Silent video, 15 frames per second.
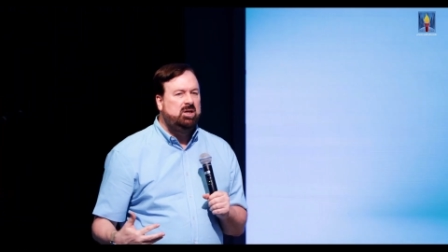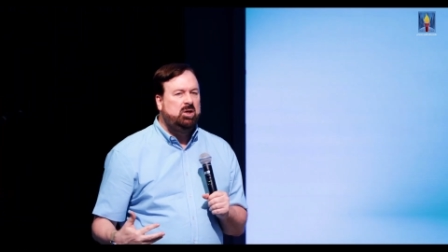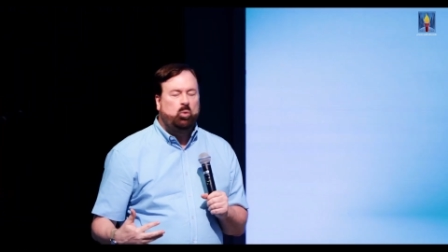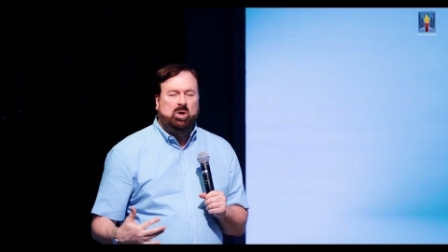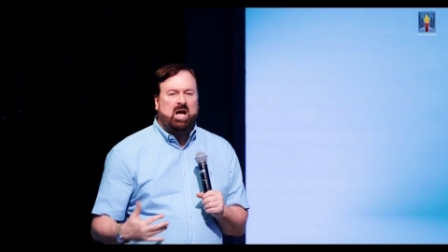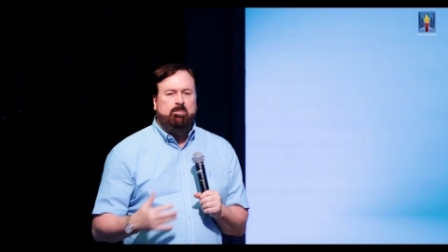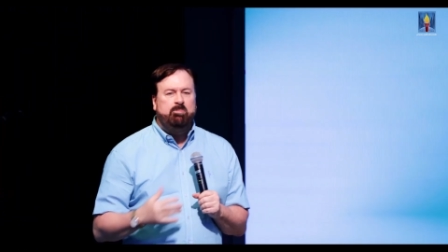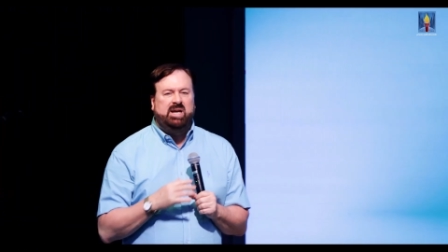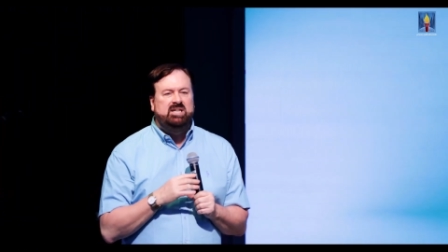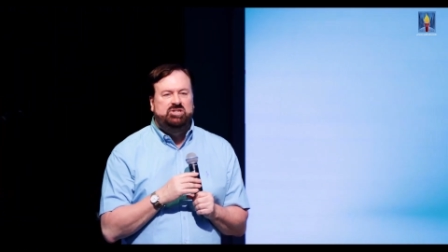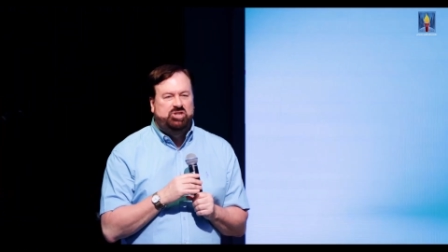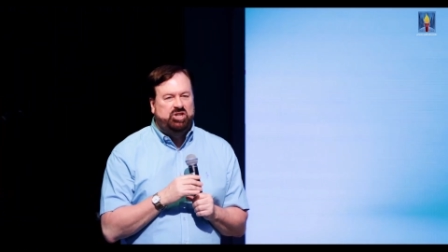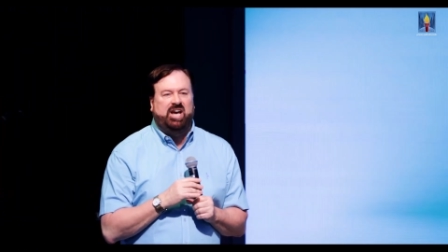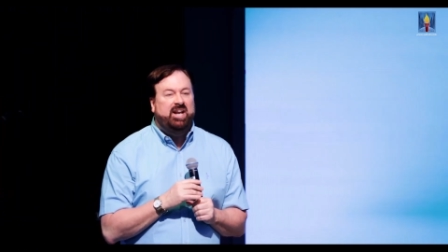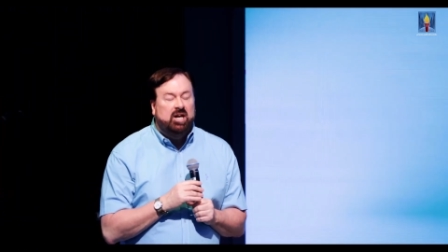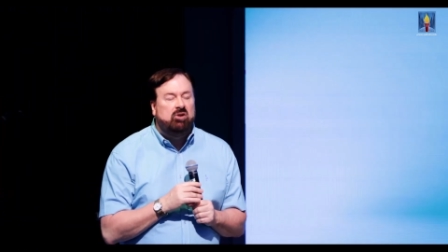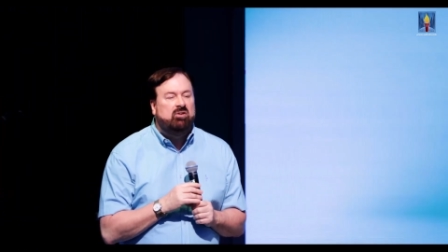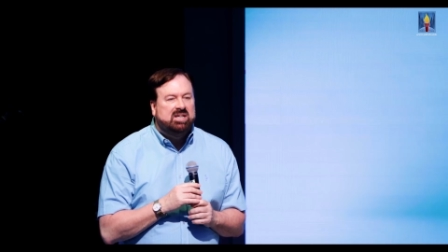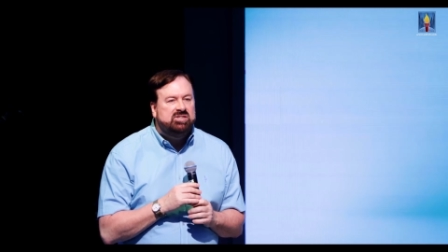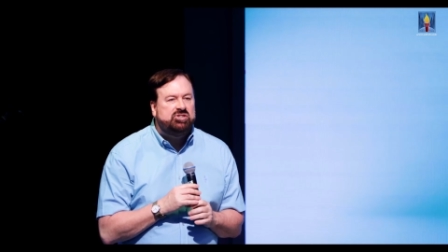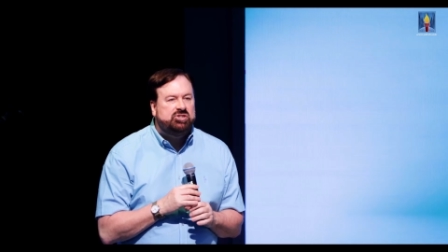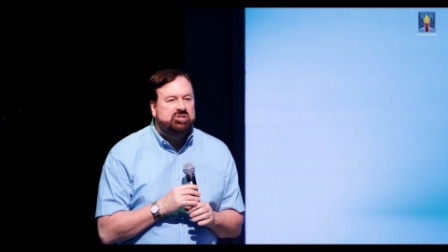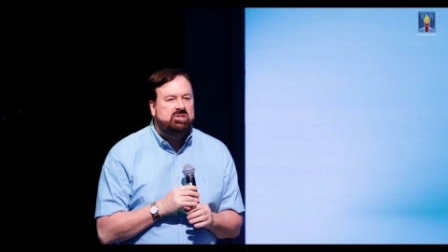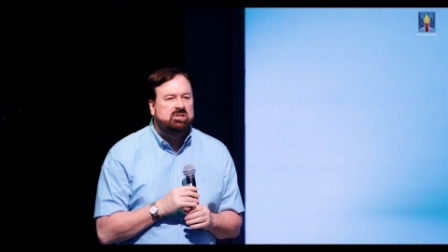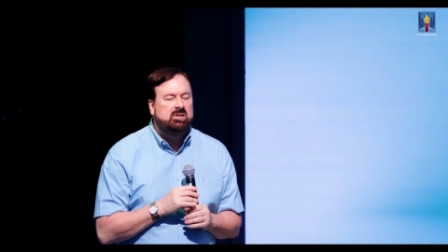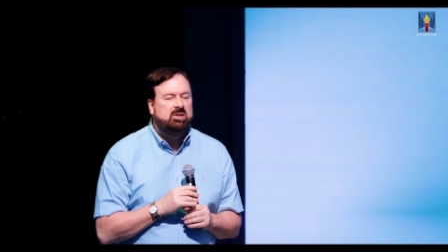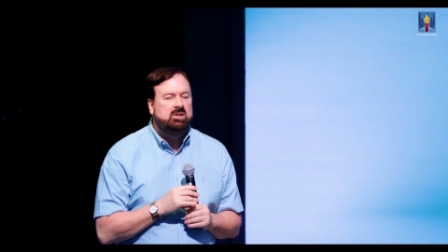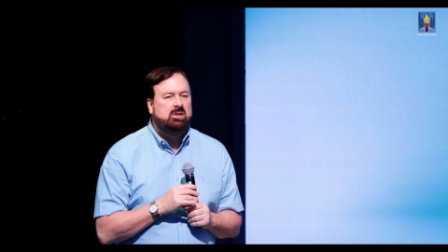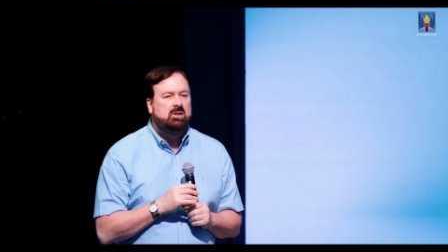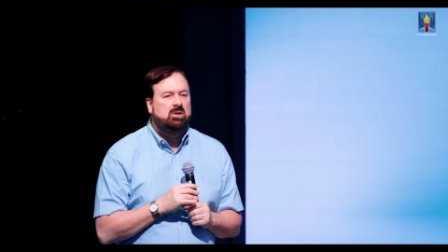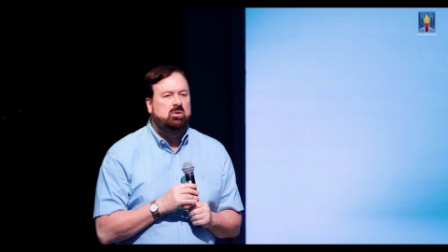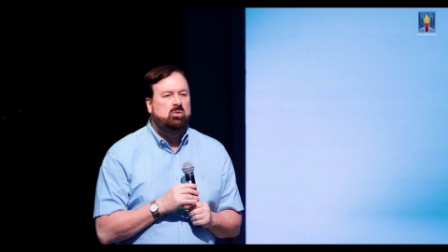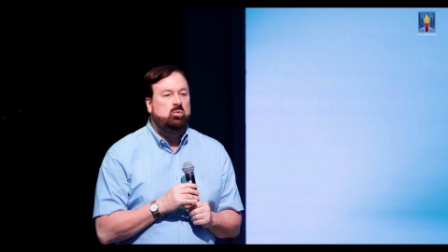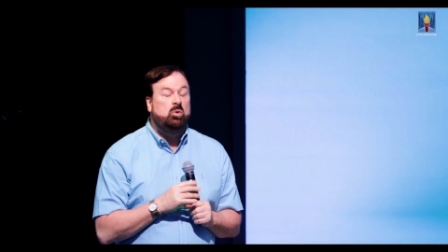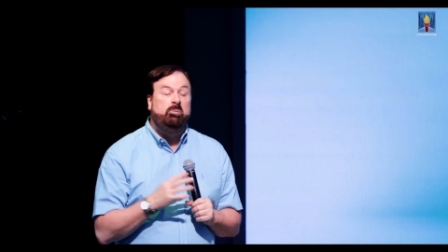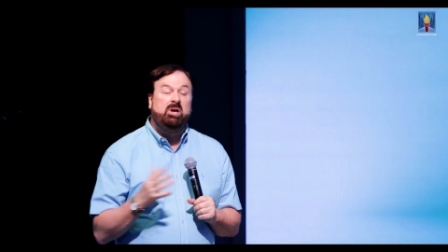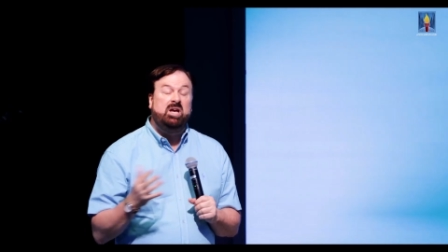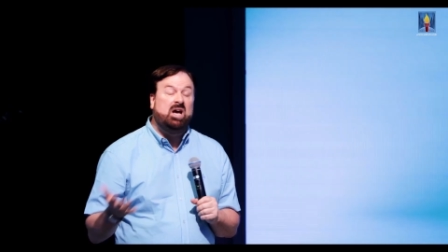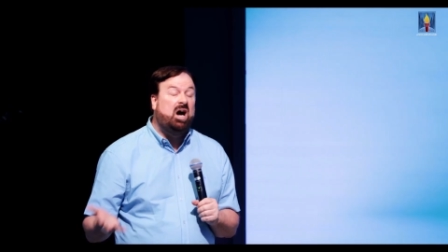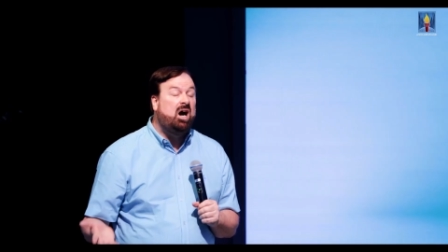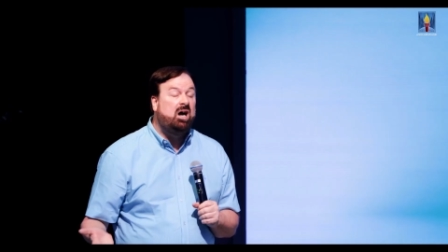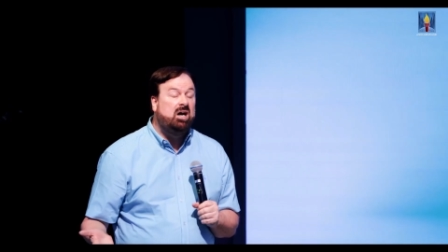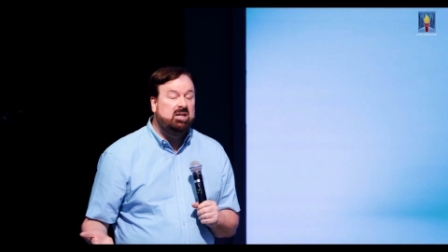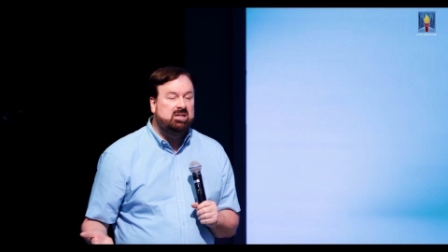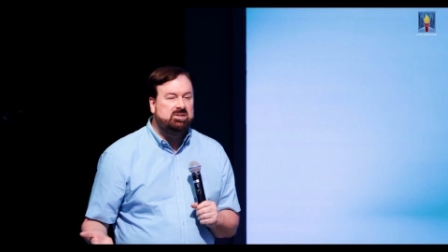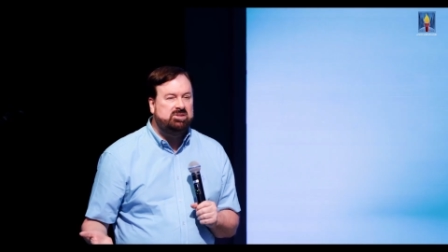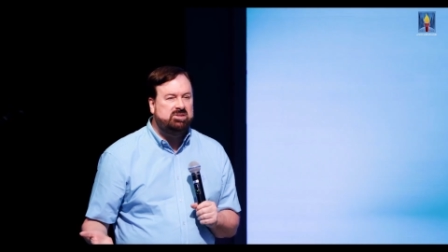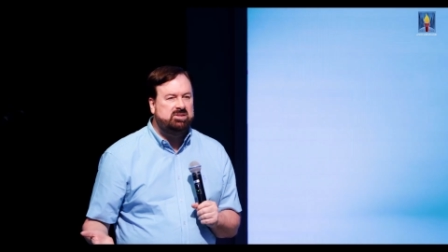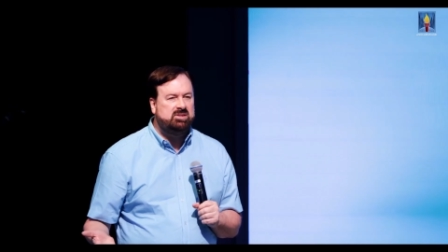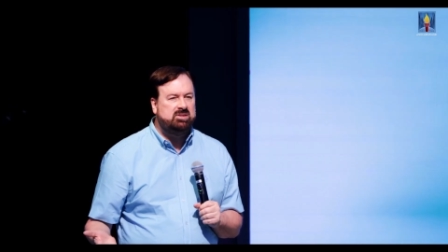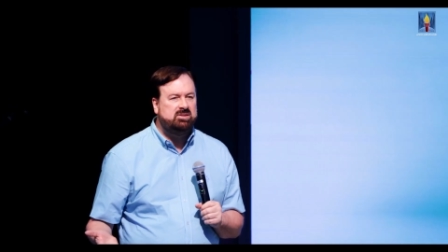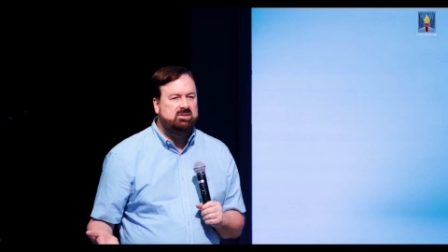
we're not being generous, we're being honest.